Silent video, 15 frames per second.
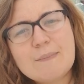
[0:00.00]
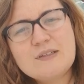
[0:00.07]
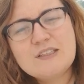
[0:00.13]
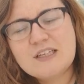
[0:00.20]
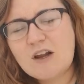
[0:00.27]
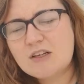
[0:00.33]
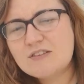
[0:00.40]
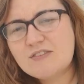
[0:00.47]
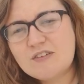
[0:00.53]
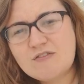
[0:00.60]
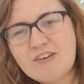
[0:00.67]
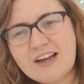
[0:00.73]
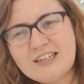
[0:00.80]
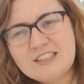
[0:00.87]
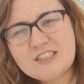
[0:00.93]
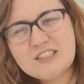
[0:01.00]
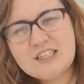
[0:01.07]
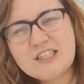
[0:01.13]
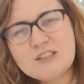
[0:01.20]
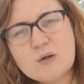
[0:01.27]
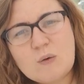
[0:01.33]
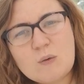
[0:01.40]
did lots of
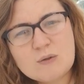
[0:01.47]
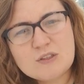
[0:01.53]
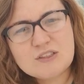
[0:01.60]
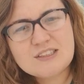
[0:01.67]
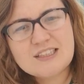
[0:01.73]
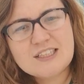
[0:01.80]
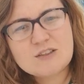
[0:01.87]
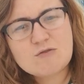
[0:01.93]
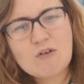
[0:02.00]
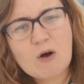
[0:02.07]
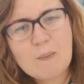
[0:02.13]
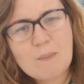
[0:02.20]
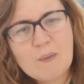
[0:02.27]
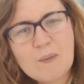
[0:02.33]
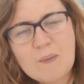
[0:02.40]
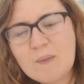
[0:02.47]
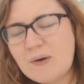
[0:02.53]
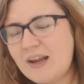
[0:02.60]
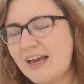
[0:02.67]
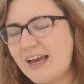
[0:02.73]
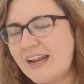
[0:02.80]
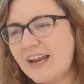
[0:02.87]
adventures, all sorts of things, rock
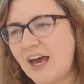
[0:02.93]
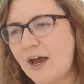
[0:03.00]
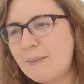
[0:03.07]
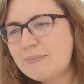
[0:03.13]
pooling,